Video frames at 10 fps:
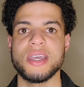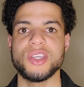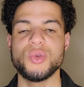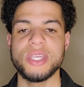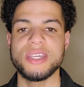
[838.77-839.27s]

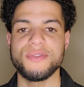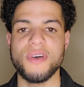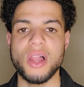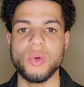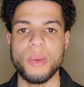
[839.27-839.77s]
you need to
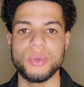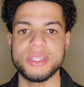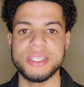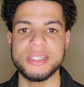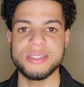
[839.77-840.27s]
follow up with
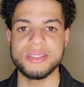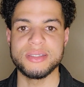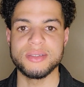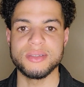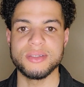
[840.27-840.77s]
these
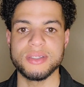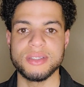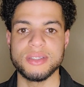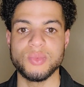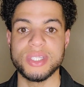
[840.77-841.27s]

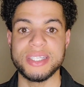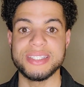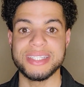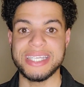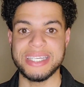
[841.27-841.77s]
with
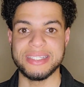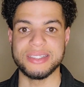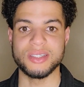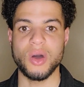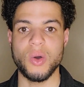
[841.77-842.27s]
these leads.
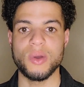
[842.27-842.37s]
So